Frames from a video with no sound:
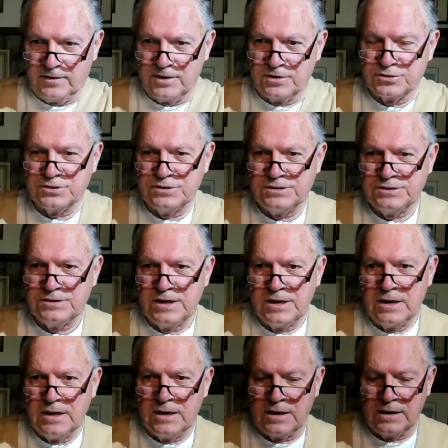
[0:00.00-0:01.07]
inches.
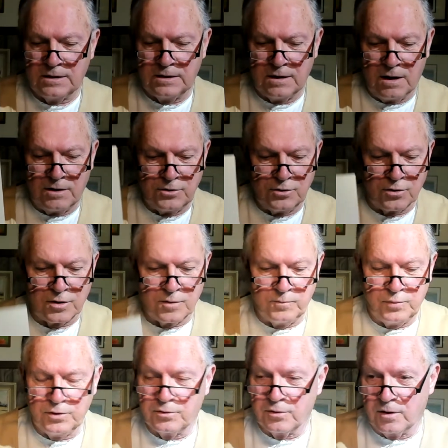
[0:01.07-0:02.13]
In your
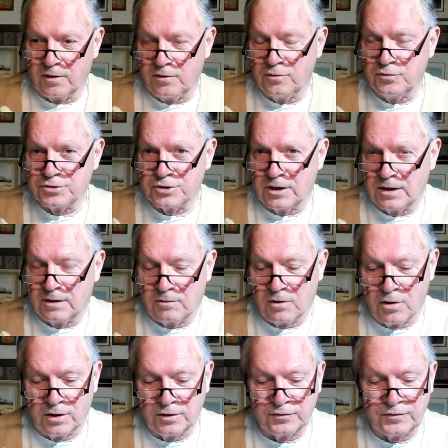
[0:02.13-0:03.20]
computer, usually
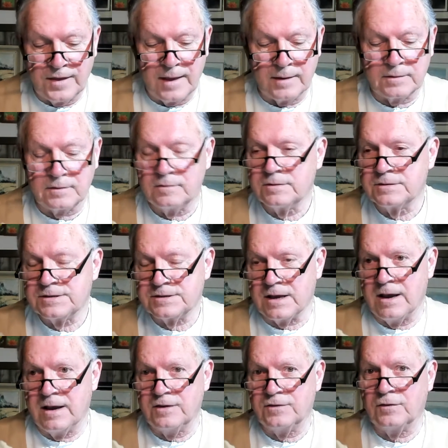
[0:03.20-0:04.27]
calls that
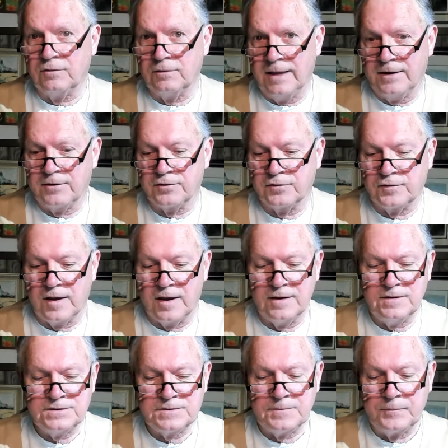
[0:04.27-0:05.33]
size letter
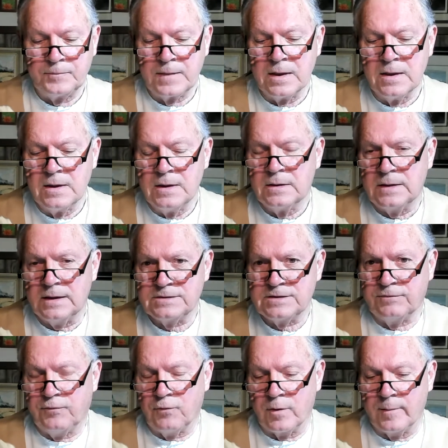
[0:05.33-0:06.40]
size. That's the
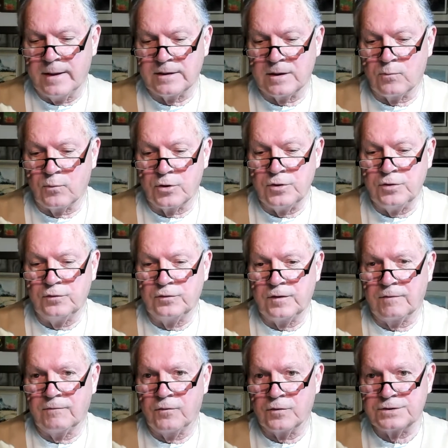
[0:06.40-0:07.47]
format that we're
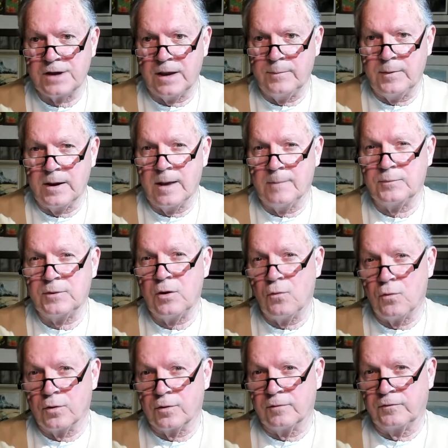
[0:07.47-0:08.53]
using for typing up the
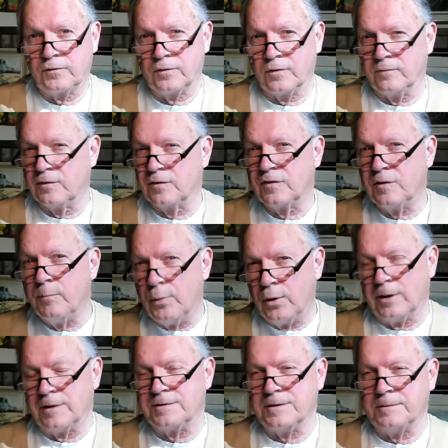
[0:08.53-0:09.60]
order of service, the
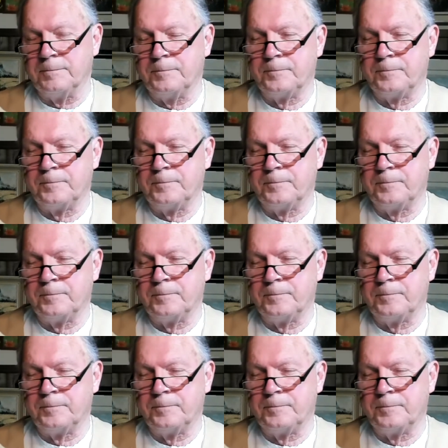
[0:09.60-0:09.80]
bulletin.